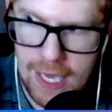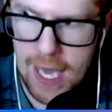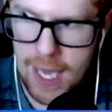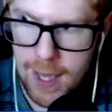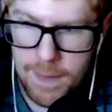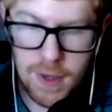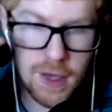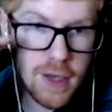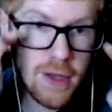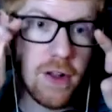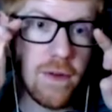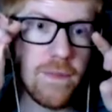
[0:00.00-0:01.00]
game,
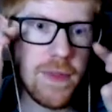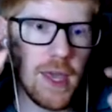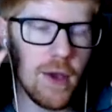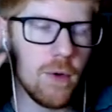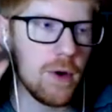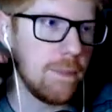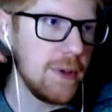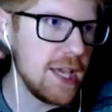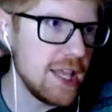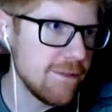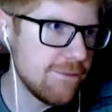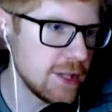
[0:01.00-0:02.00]
it would be
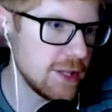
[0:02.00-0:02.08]
the